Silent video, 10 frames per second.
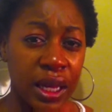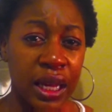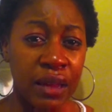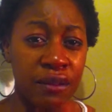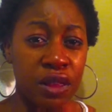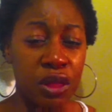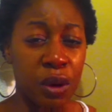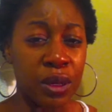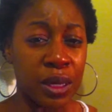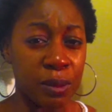even
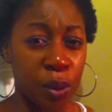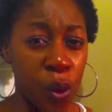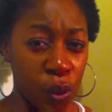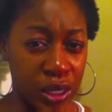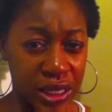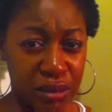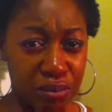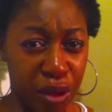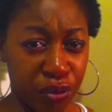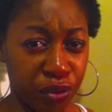though he poisoned my